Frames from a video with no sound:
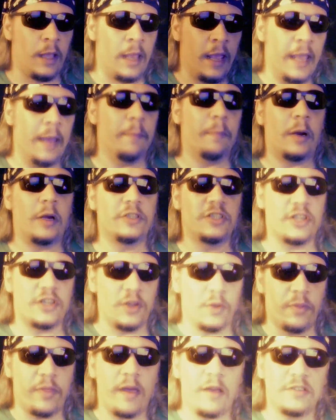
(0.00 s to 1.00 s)
In March of
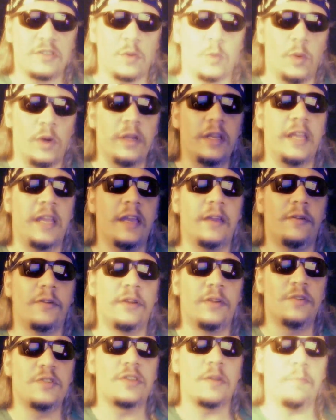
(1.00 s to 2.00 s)
2001, he
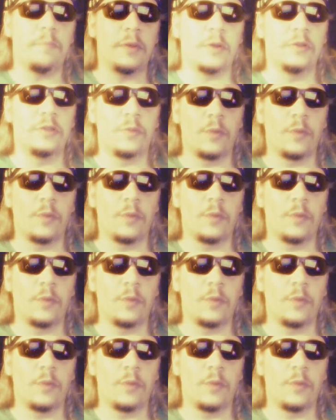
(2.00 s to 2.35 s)
introduced a bill to